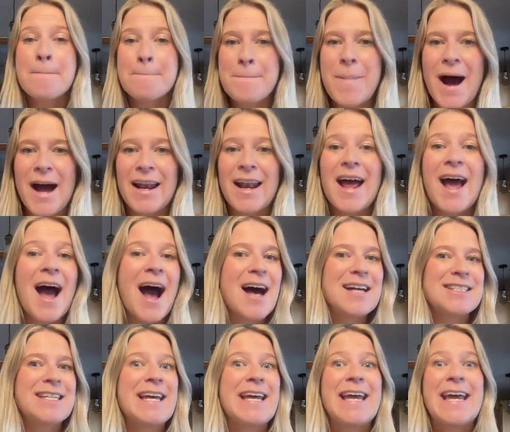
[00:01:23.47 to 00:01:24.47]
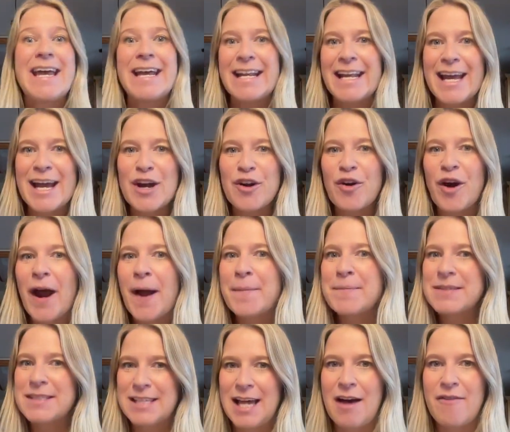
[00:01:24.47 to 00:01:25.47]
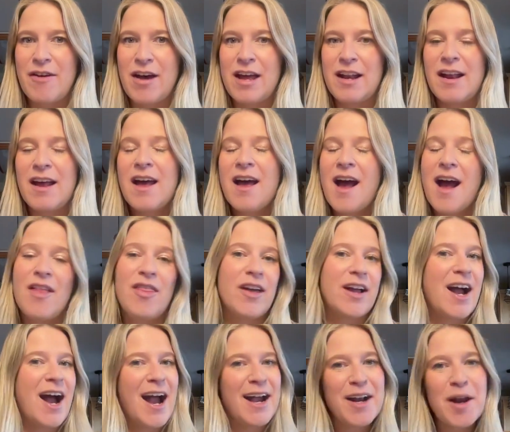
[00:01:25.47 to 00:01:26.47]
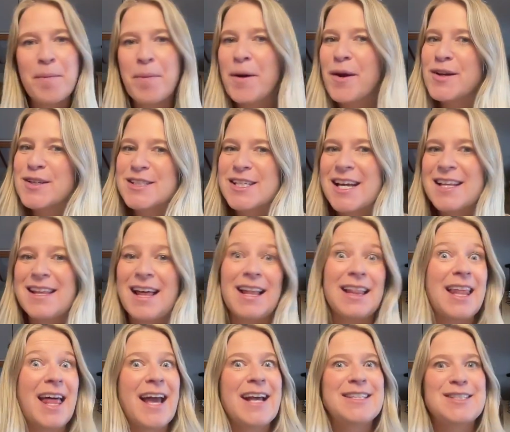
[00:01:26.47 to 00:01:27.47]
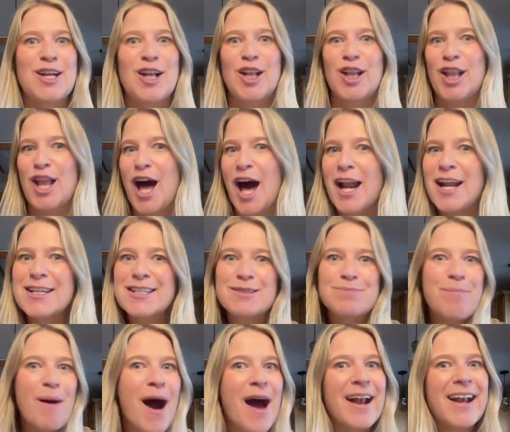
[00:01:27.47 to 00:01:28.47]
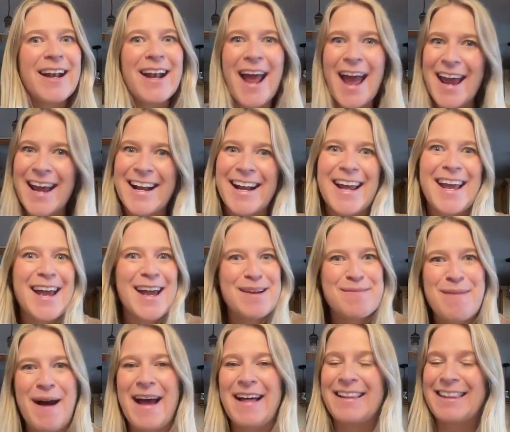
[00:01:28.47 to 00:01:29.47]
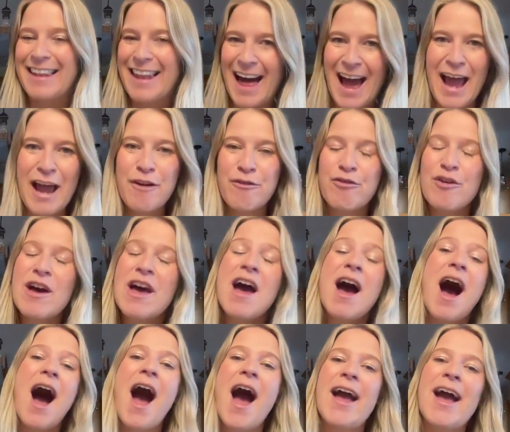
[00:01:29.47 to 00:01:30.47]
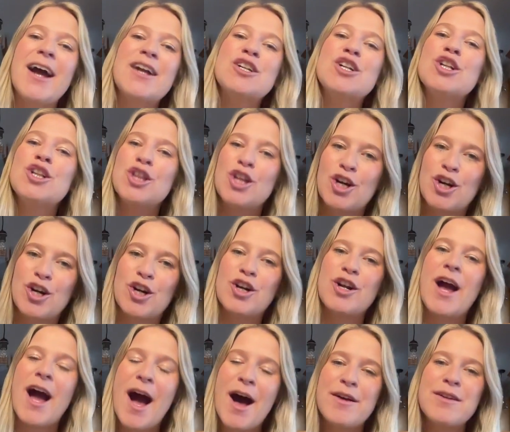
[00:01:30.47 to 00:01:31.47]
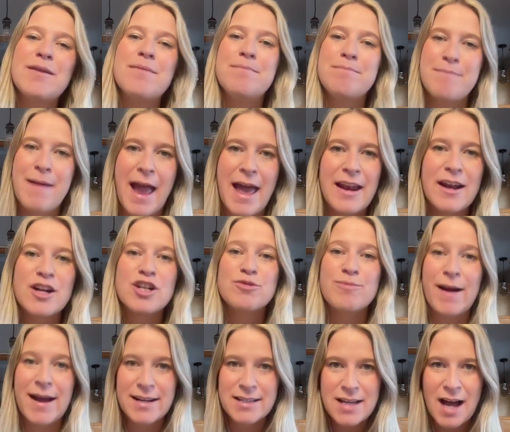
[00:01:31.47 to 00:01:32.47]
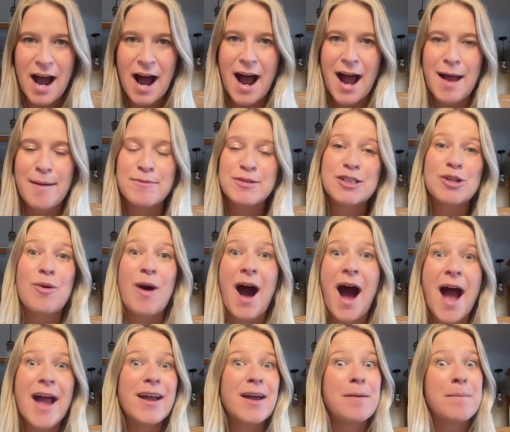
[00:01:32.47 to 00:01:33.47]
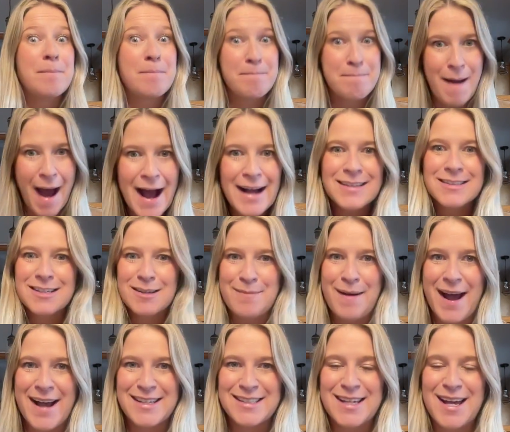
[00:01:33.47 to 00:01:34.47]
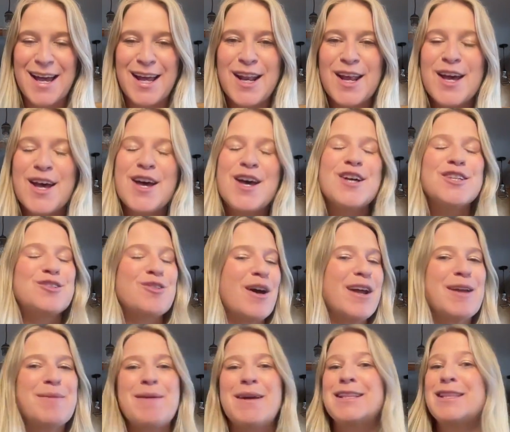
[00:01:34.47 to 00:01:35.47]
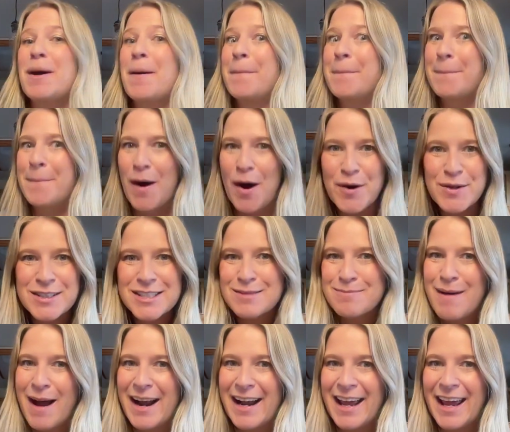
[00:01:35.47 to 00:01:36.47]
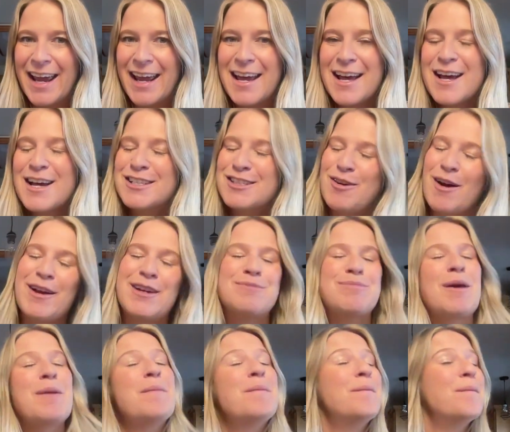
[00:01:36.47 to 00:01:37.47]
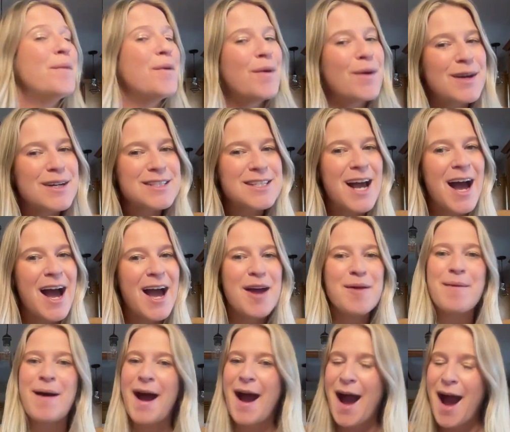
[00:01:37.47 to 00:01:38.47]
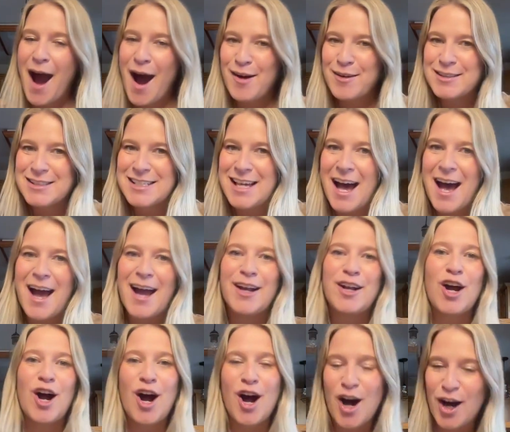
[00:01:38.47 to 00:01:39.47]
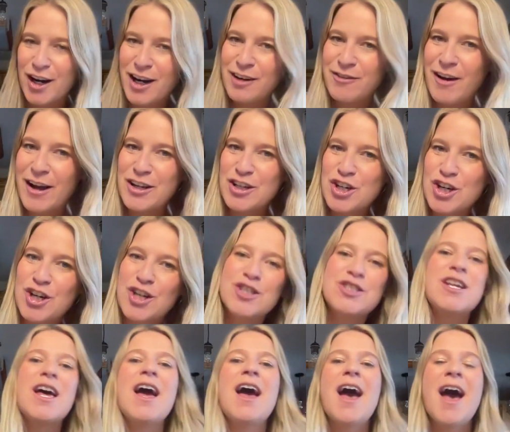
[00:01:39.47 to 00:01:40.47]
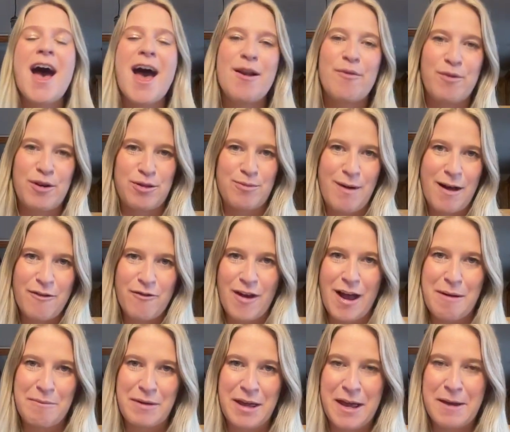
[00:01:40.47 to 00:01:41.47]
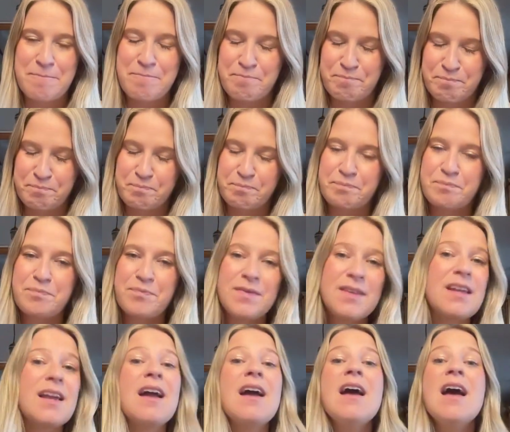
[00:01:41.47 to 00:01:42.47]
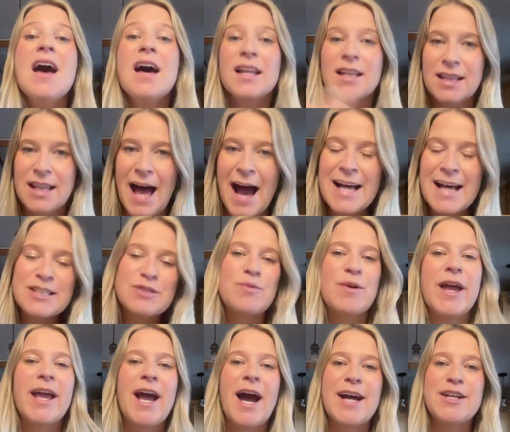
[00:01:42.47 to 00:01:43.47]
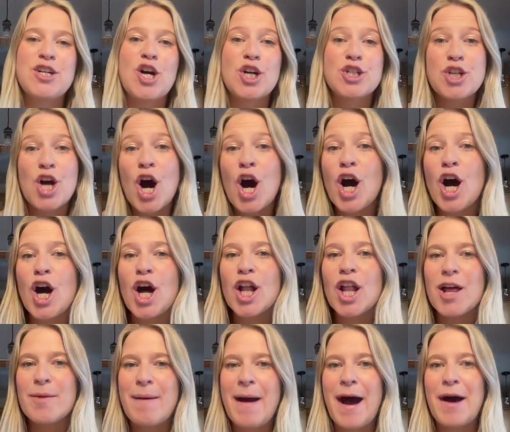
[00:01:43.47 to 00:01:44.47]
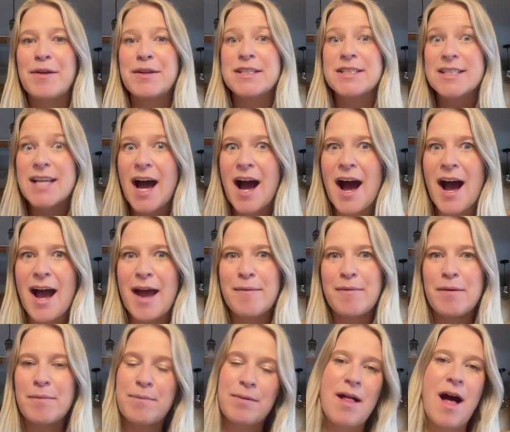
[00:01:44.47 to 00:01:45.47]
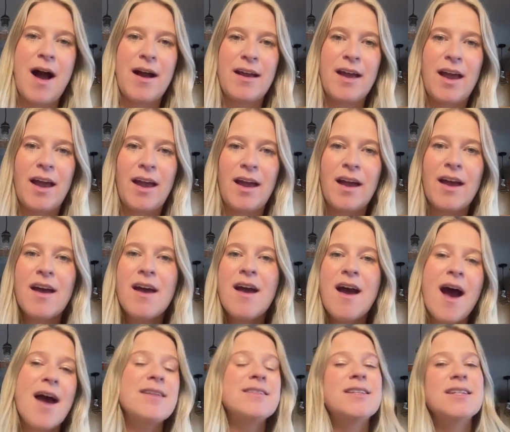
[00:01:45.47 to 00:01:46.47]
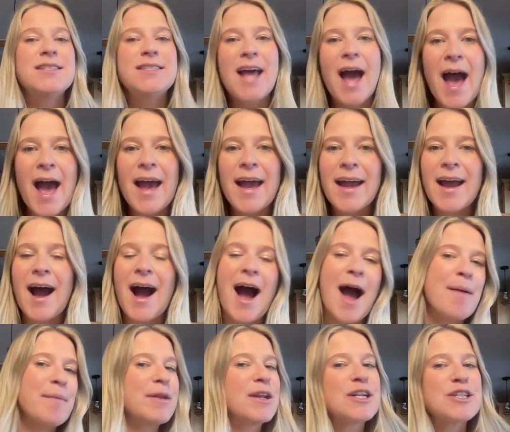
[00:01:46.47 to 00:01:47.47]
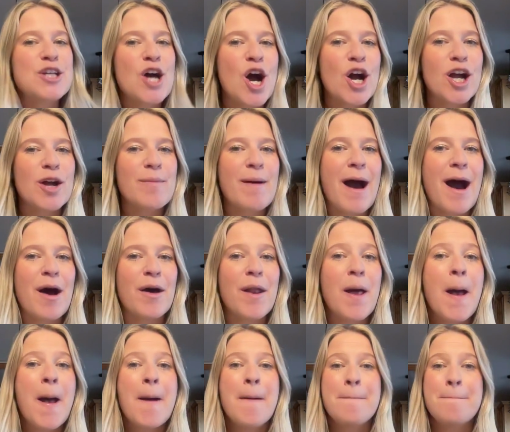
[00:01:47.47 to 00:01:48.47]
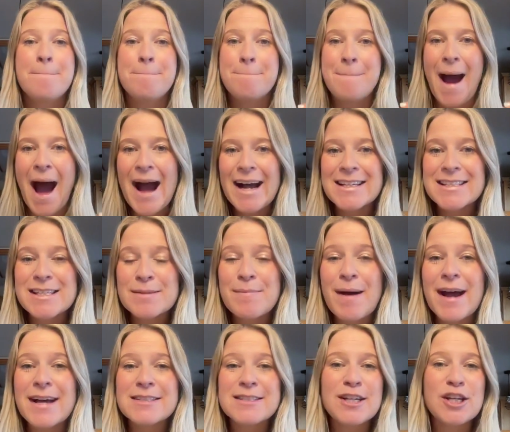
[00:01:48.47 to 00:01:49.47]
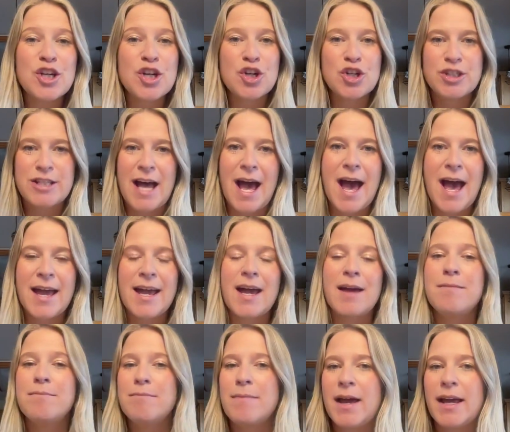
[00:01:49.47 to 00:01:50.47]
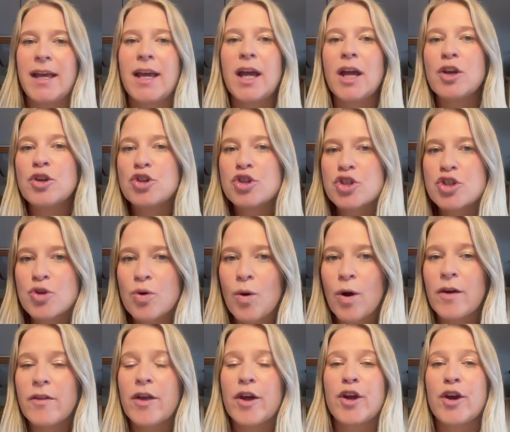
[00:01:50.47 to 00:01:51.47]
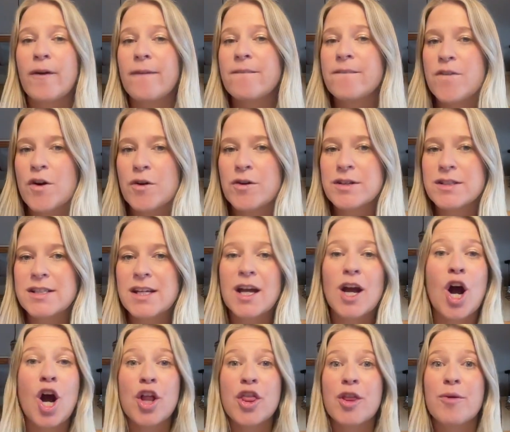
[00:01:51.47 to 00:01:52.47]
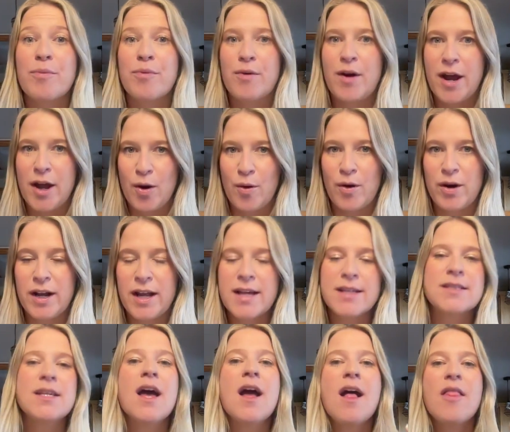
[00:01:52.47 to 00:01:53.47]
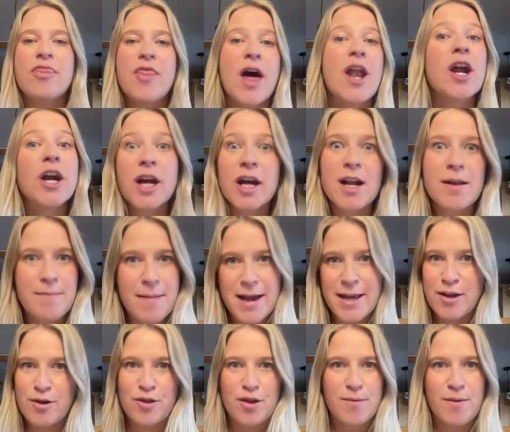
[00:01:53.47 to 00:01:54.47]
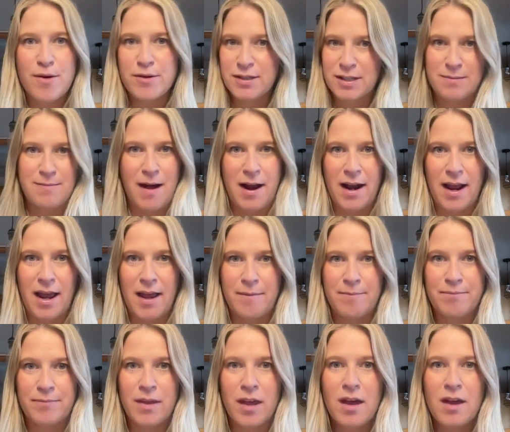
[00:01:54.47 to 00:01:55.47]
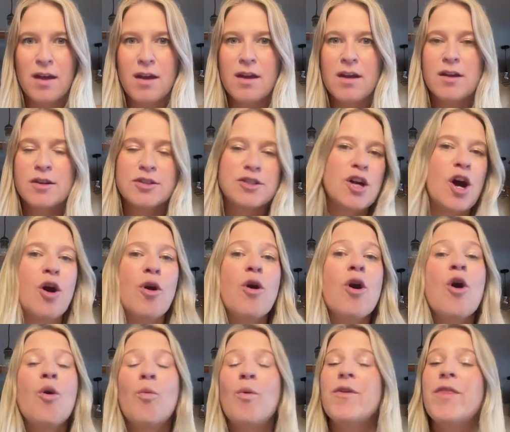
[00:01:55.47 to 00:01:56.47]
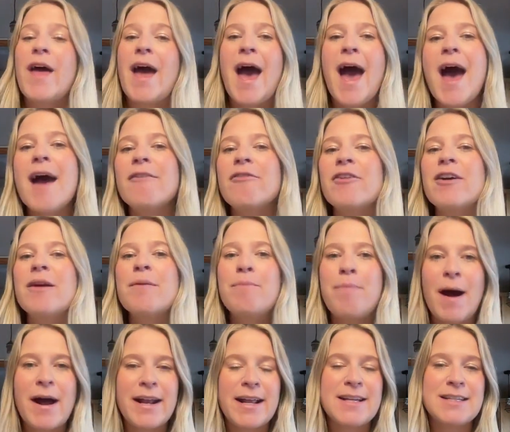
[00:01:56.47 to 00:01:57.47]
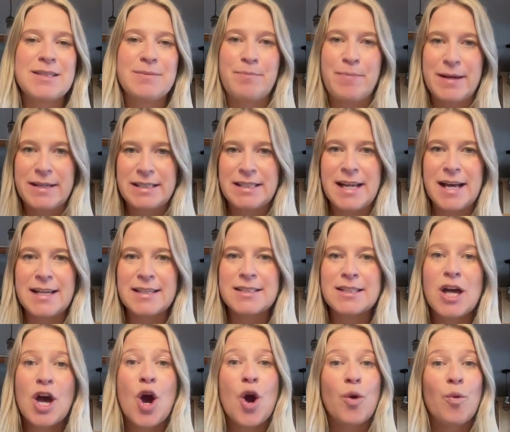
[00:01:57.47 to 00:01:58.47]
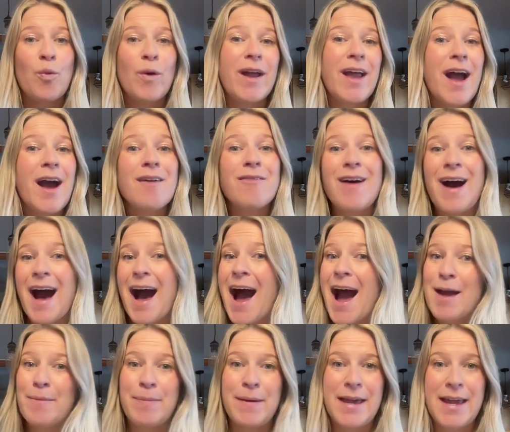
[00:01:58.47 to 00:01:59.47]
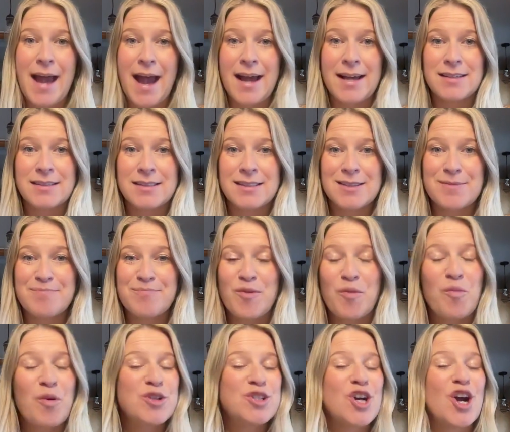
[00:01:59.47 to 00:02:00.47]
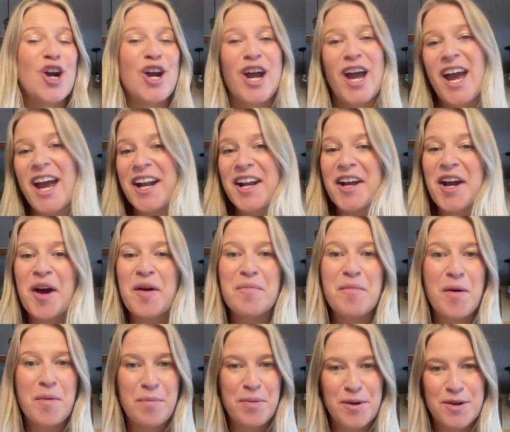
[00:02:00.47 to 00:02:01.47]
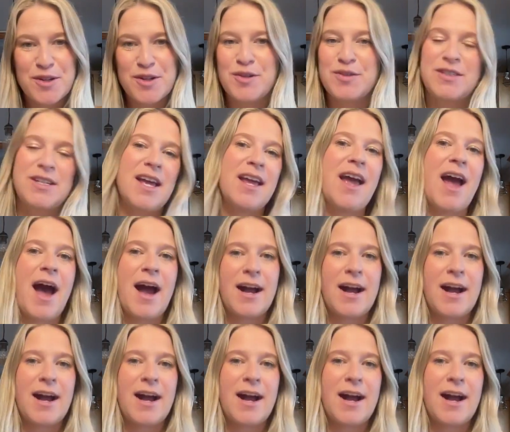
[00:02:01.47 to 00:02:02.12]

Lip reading: But as an Enneagram 7 and the kind of person that likes a lot of spontaneity in my life, I had to learn how to manage my time so I could maximize it, so I can make the most money, so I could spend more time outside on adventures and with my family. Last week, I talked all about time blocking. And today, I'm gonna talk about maximizing your day and making sure that you're focusing on the priorities that are gonna make you the most money. So with everybody's business, we have IPAs, which are income producing